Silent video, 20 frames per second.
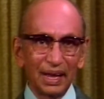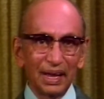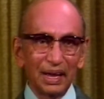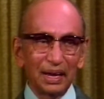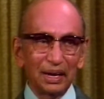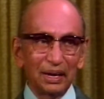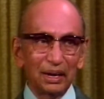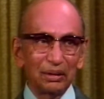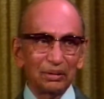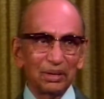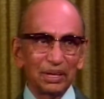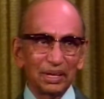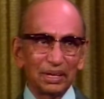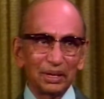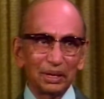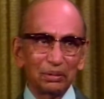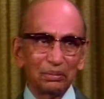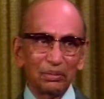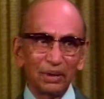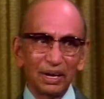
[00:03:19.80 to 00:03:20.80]
Now, this
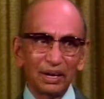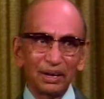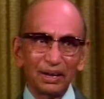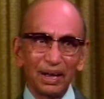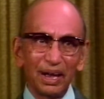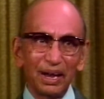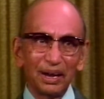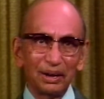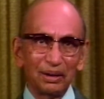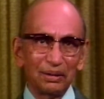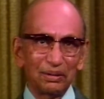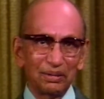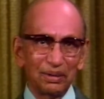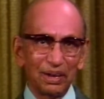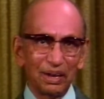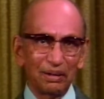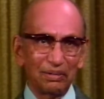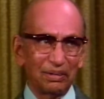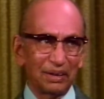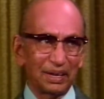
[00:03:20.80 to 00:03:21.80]
is one kind of
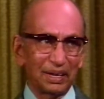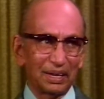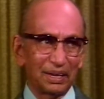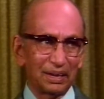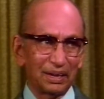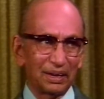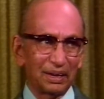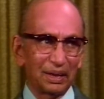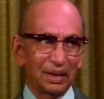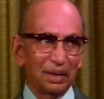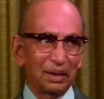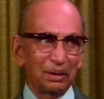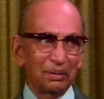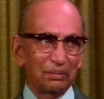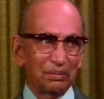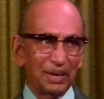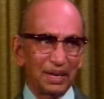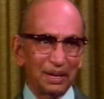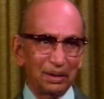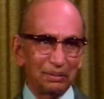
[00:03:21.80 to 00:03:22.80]
service,
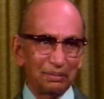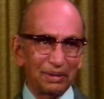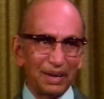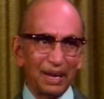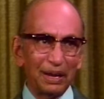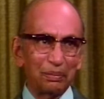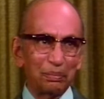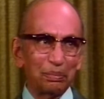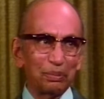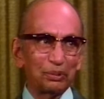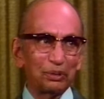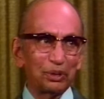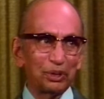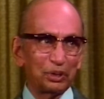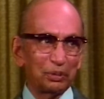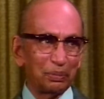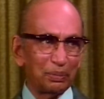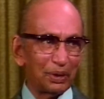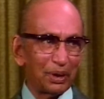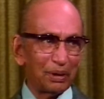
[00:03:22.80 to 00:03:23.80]
very
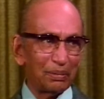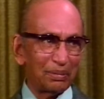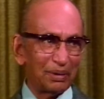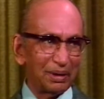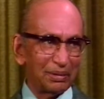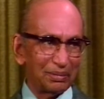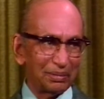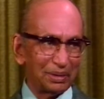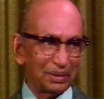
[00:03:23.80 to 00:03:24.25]
well-posed problems,